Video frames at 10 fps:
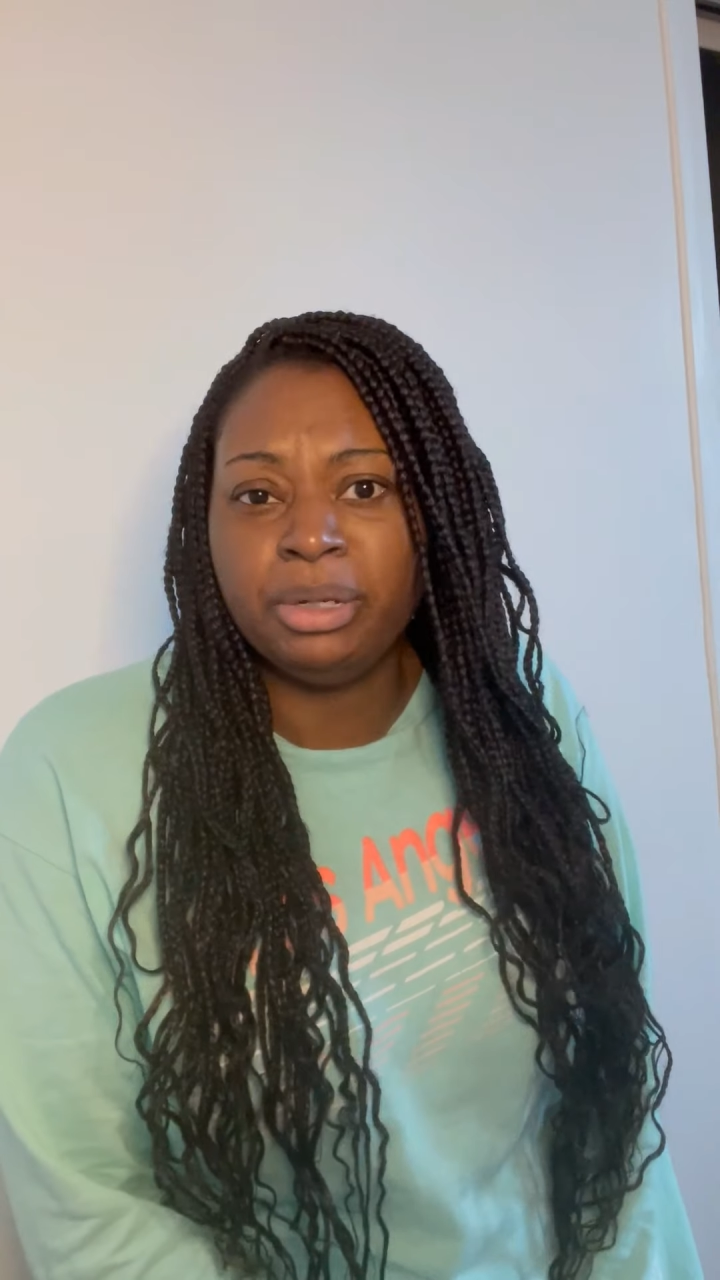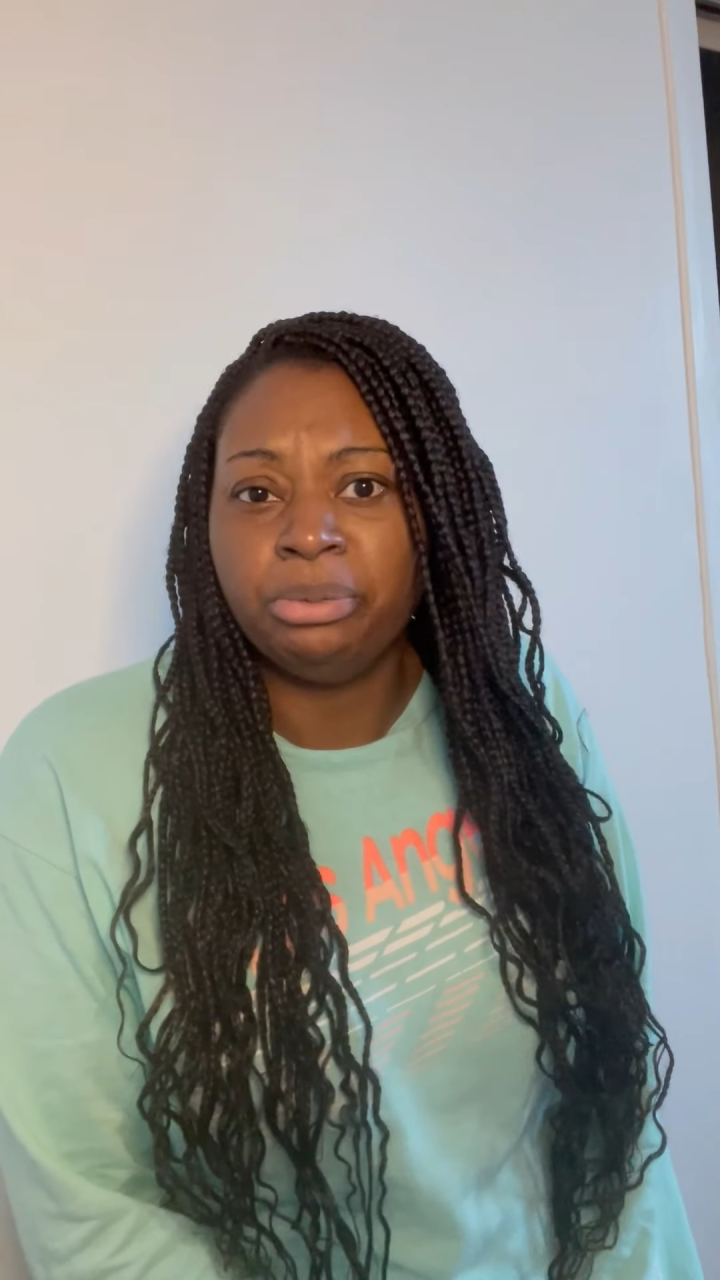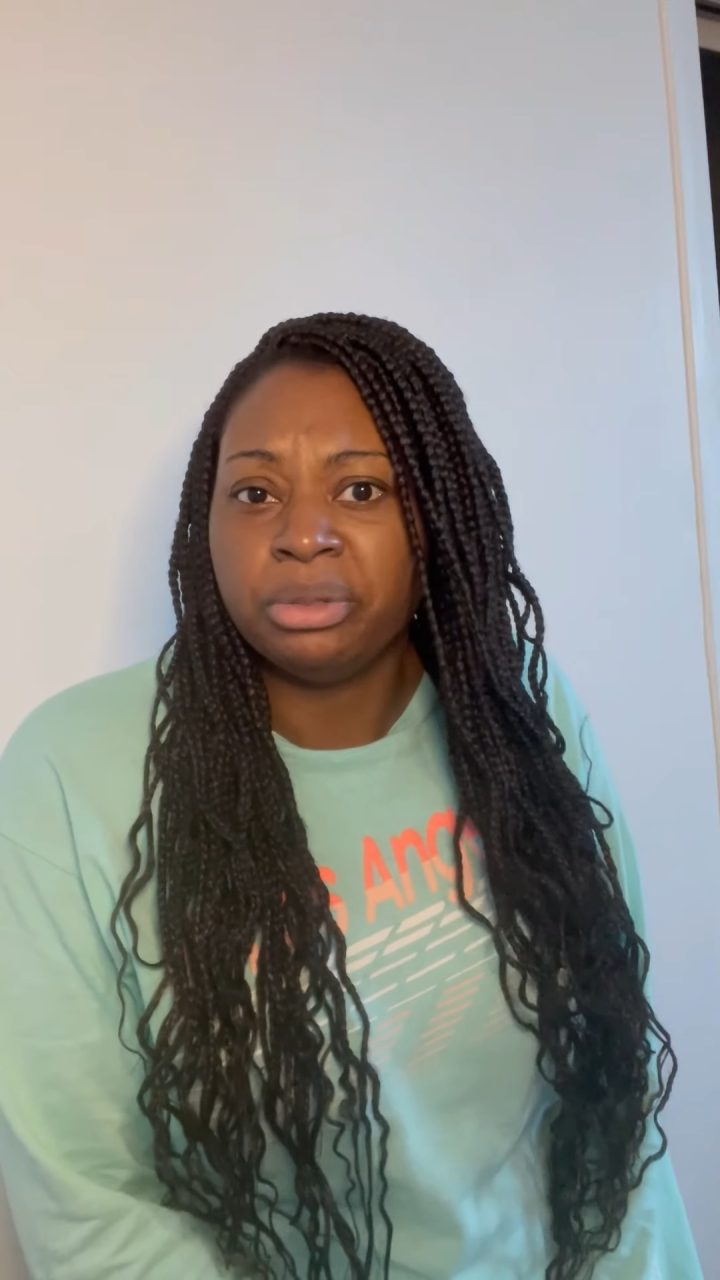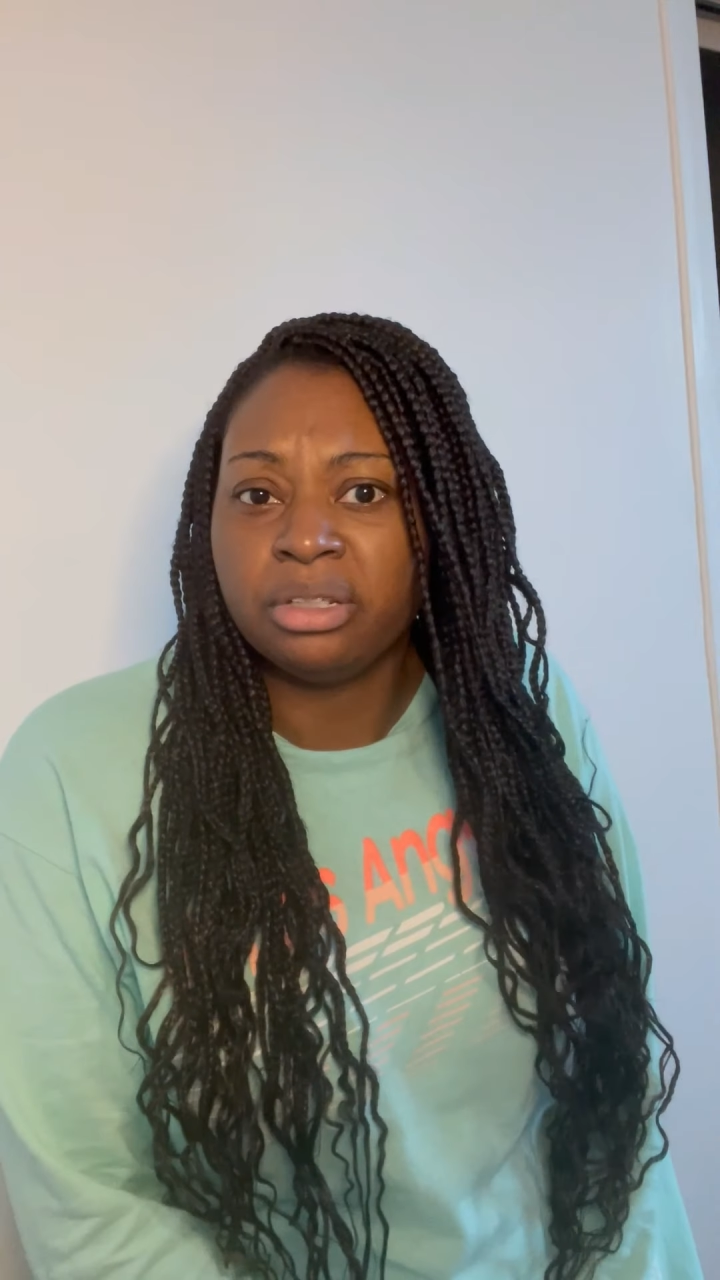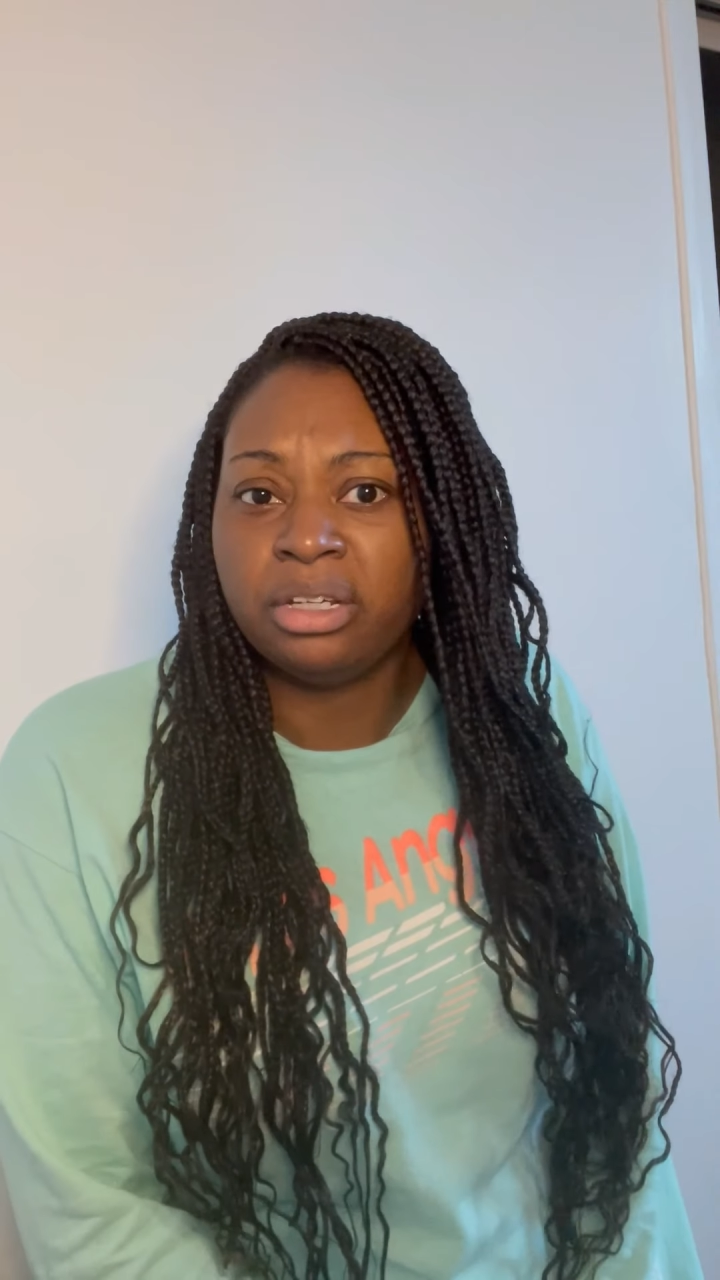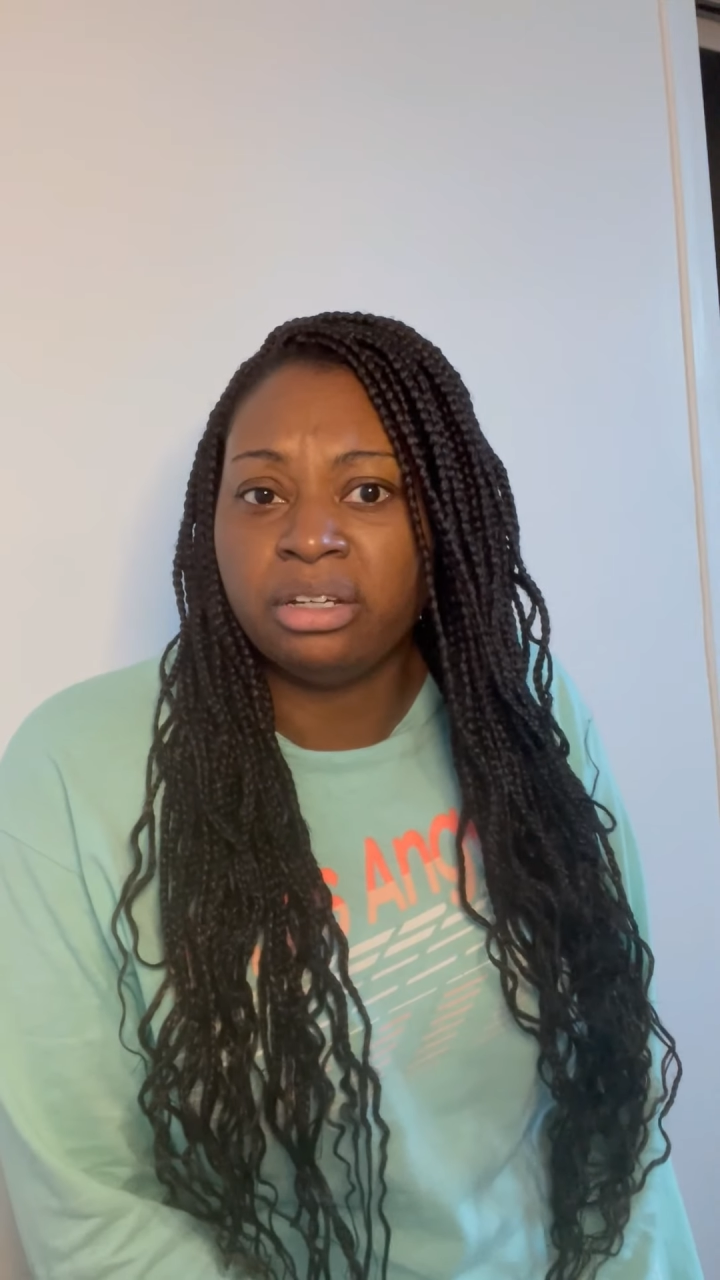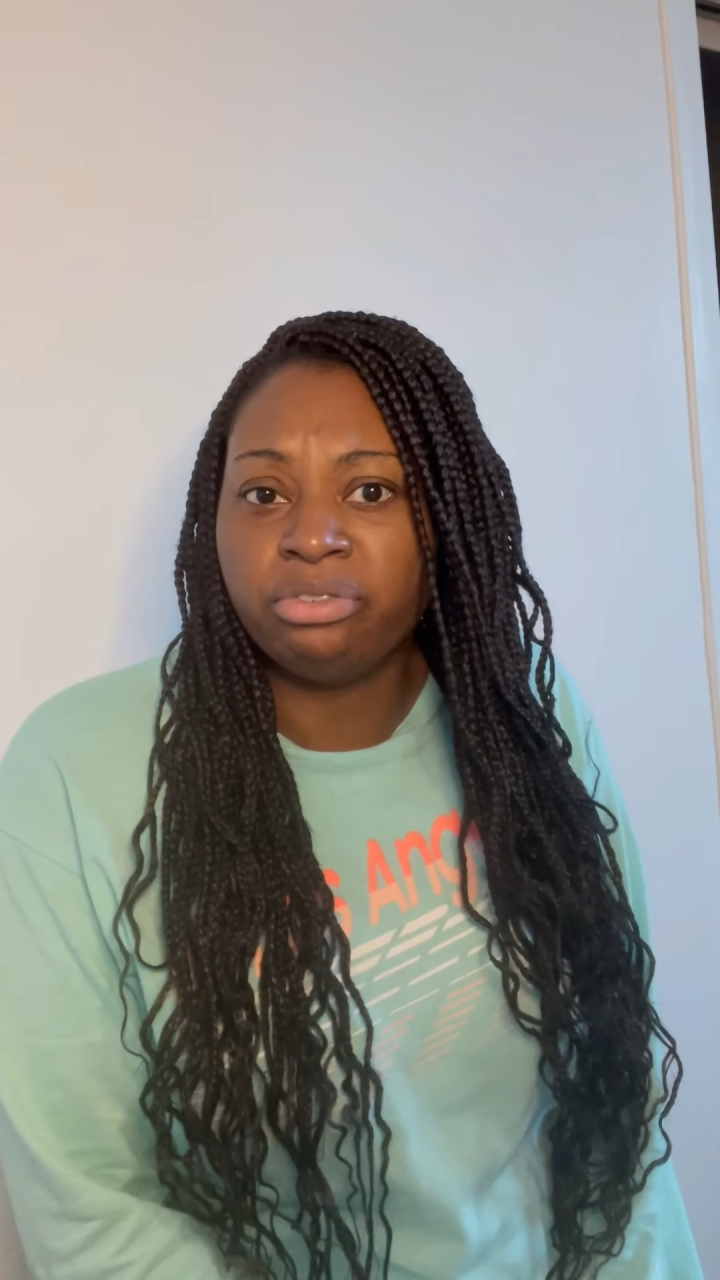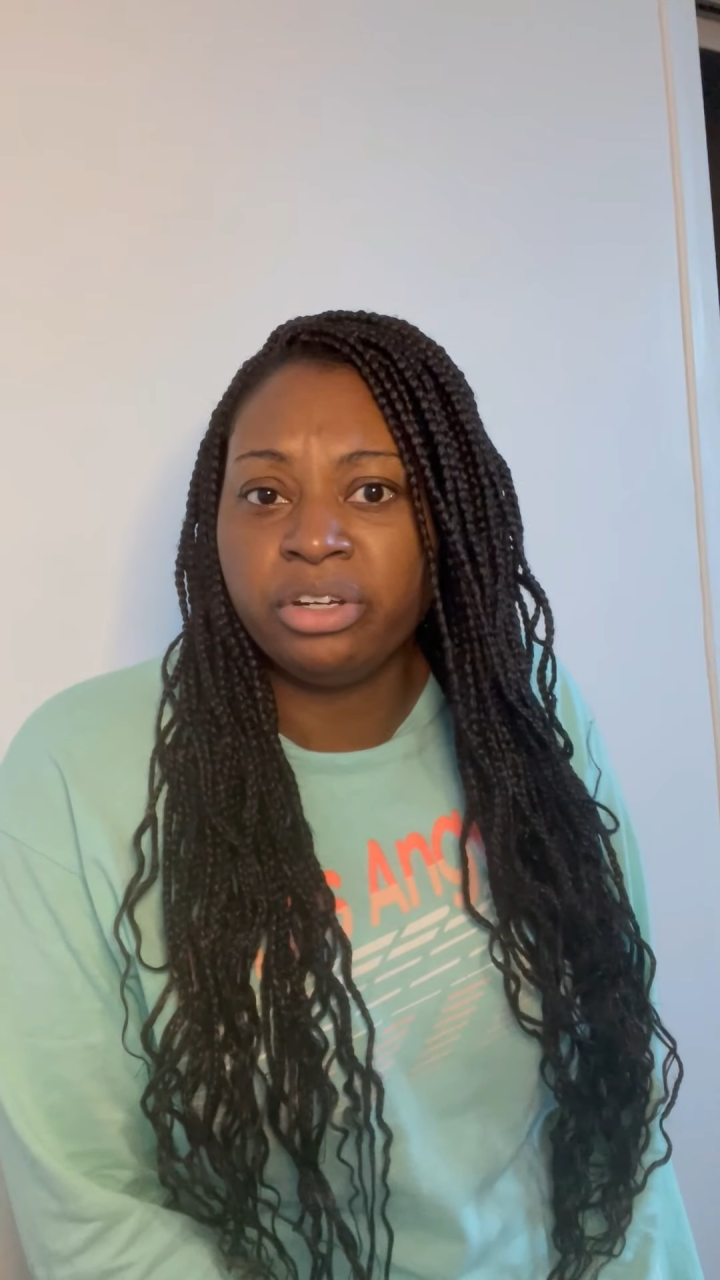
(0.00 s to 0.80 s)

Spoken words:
me with a